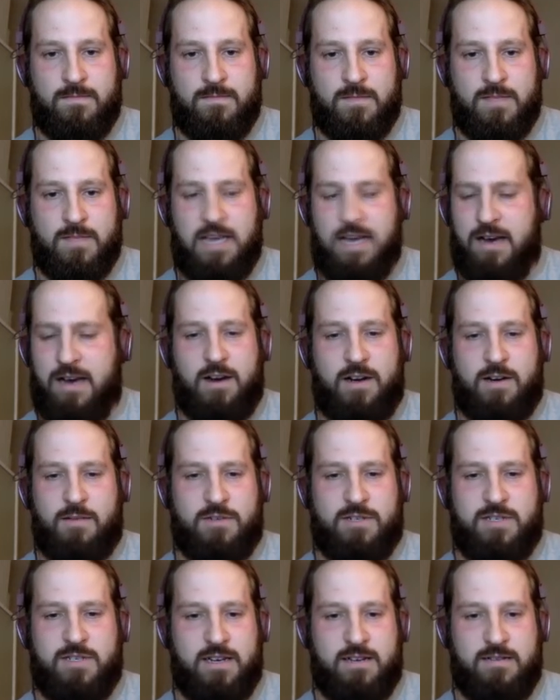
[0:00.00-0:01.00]
Yeah,
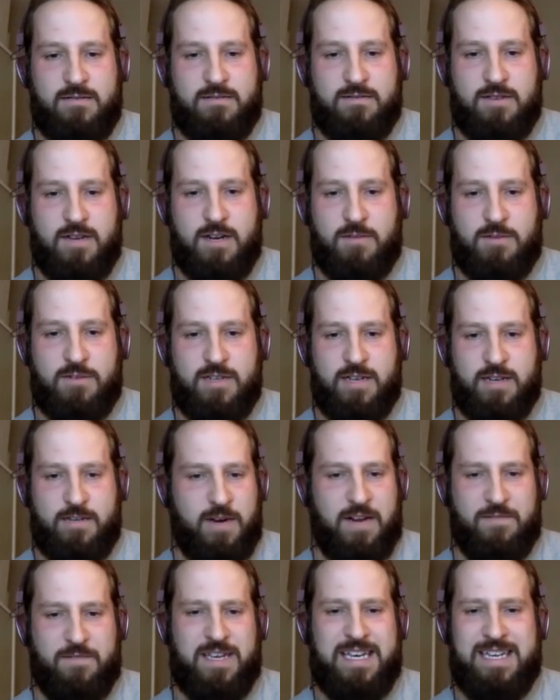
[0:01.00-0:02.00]
100%, 100%.
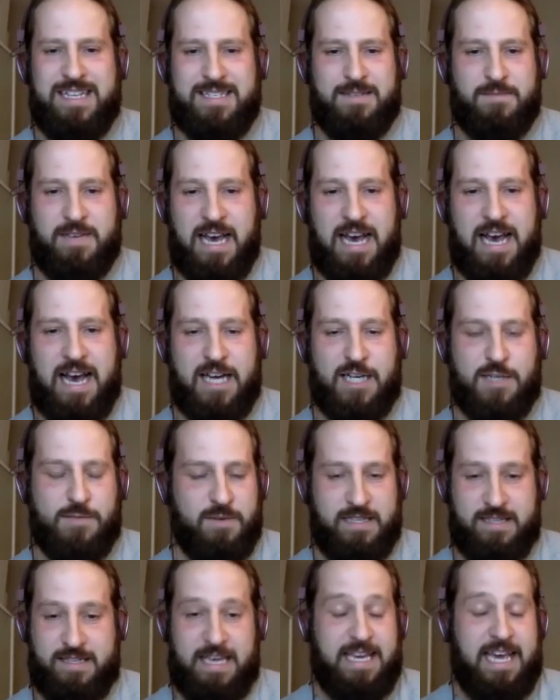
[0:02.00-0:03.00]
Might have to eat some cash,
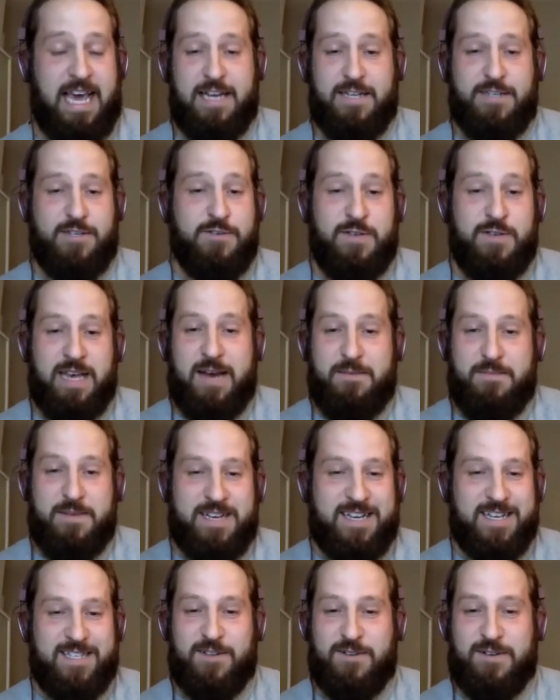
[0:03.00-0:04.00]
but they can't do that
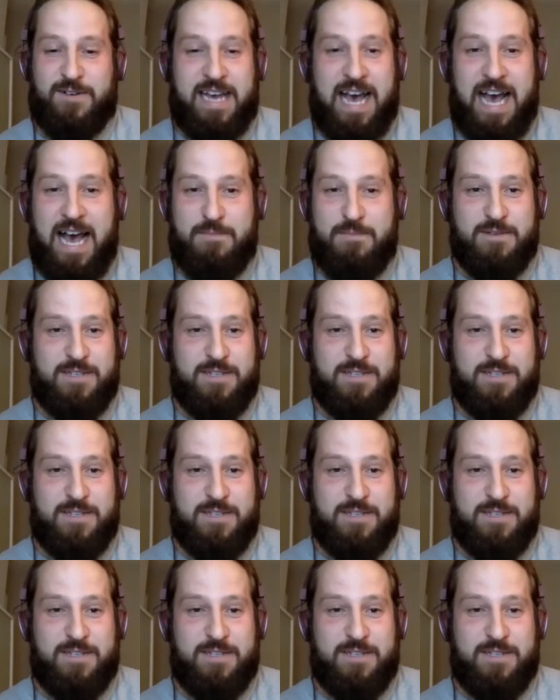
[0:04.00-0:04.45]
because their cap